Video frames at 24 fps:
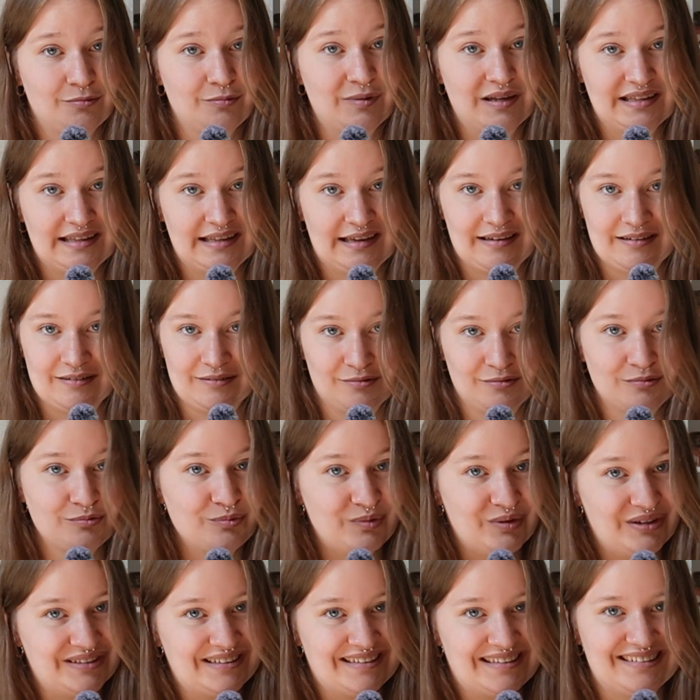Well done.
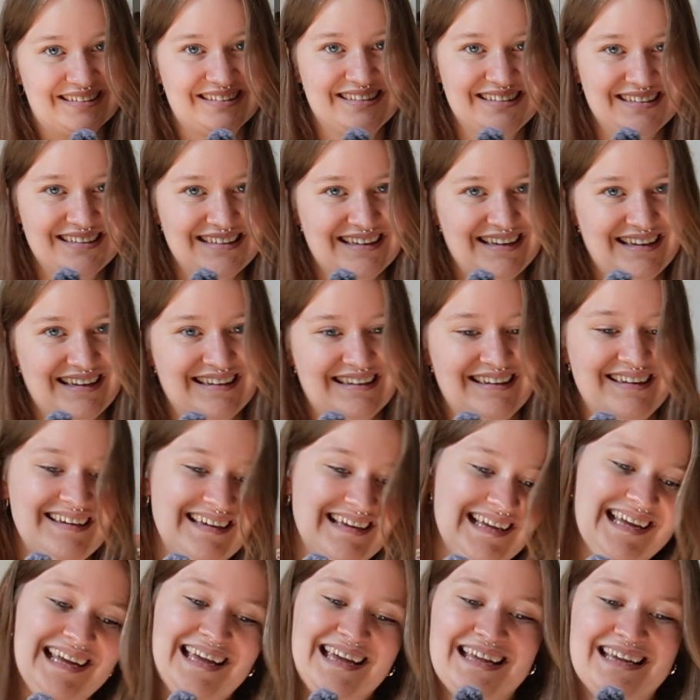
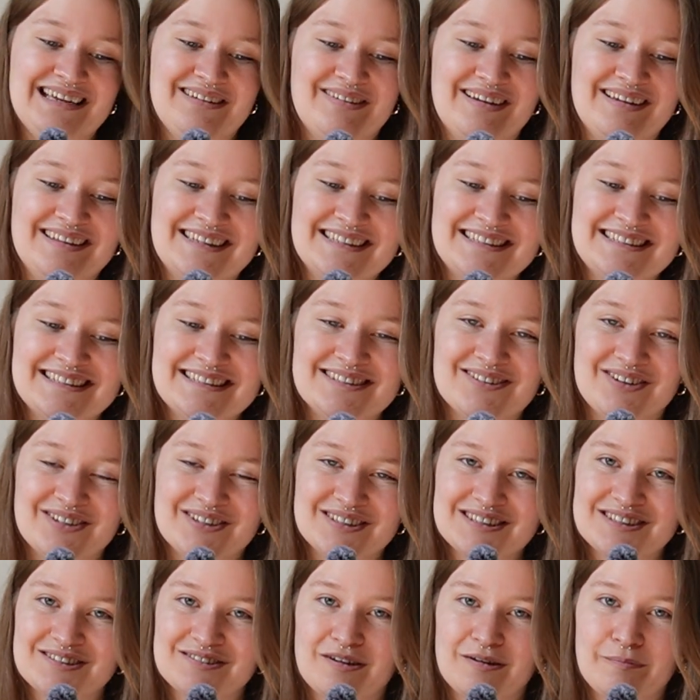Anyway, this is
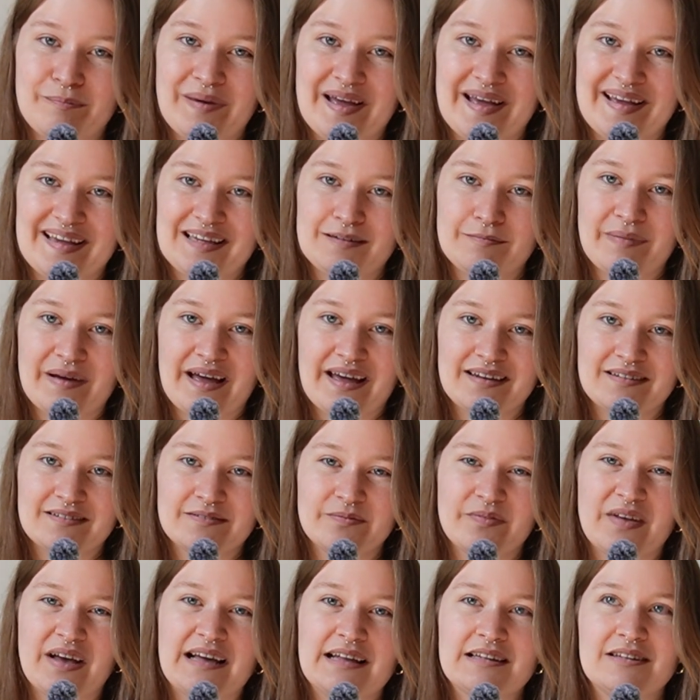also a paid
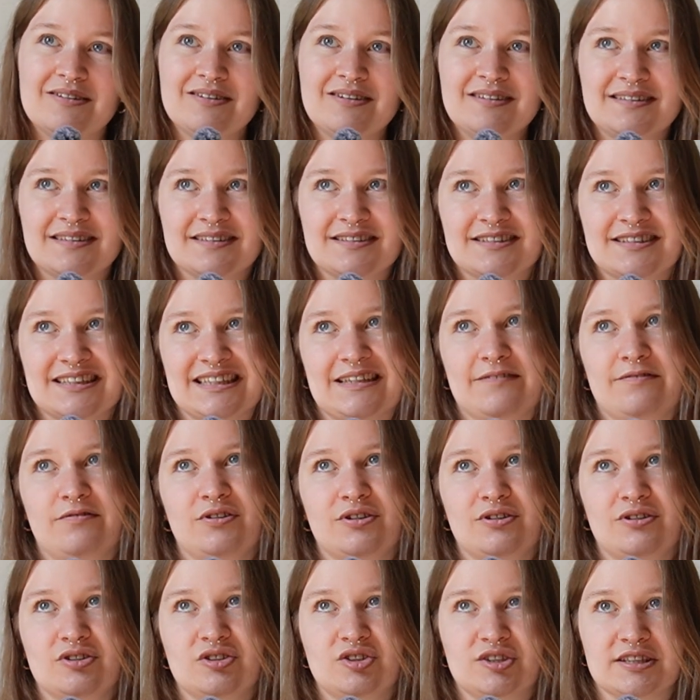pattern. I looked to see if
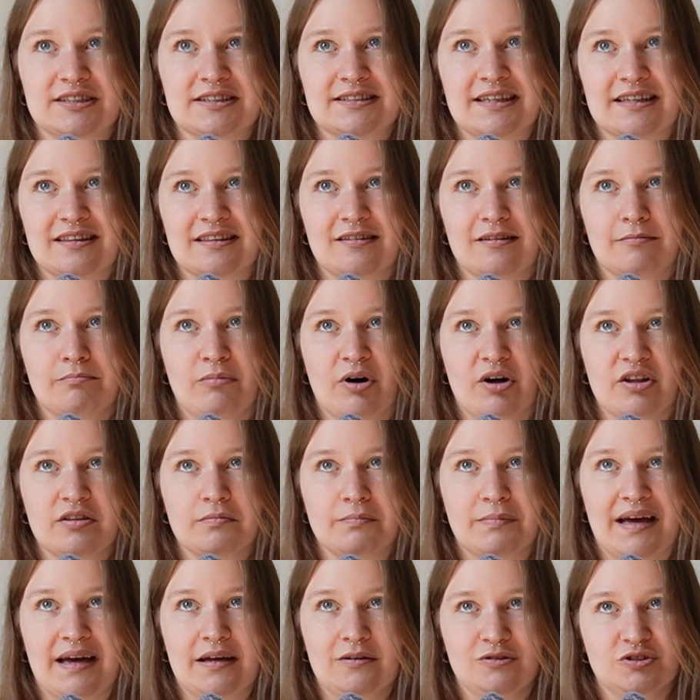you could just get the
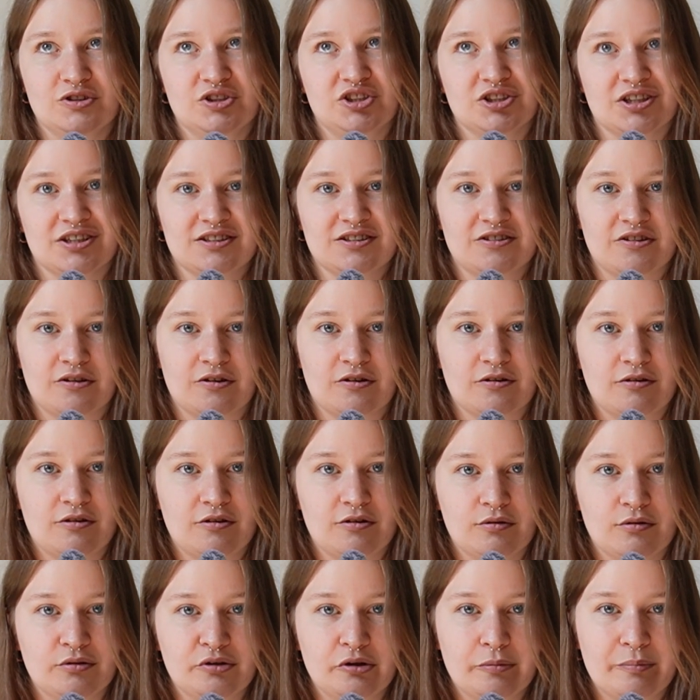Mothman or just the
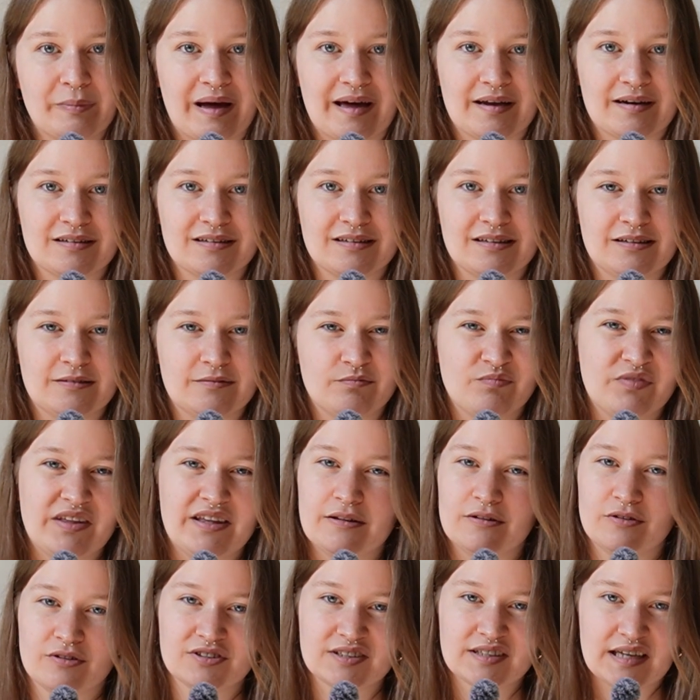Cthulhu pattern, and
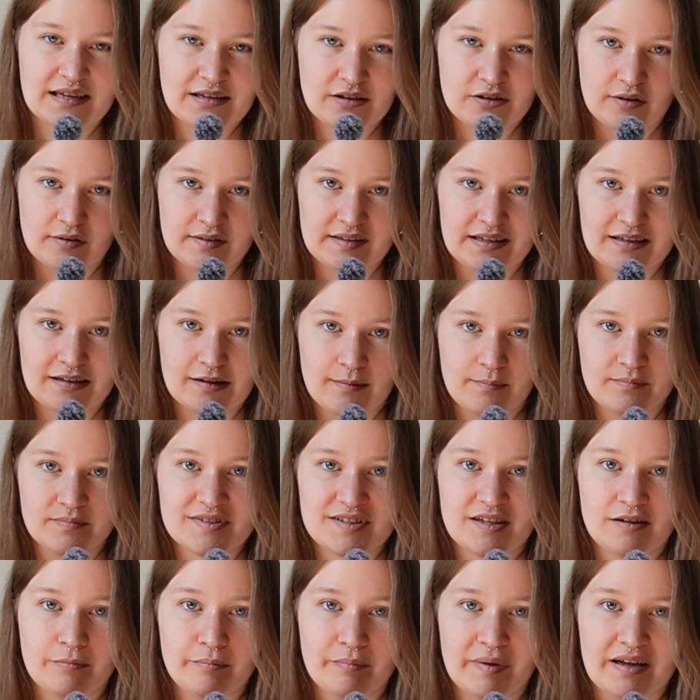it looks like it only
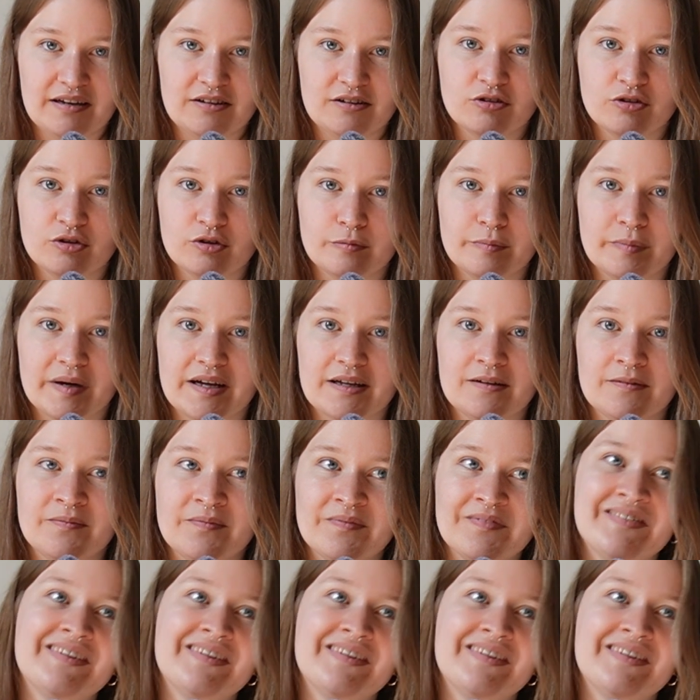comes in a bundle, but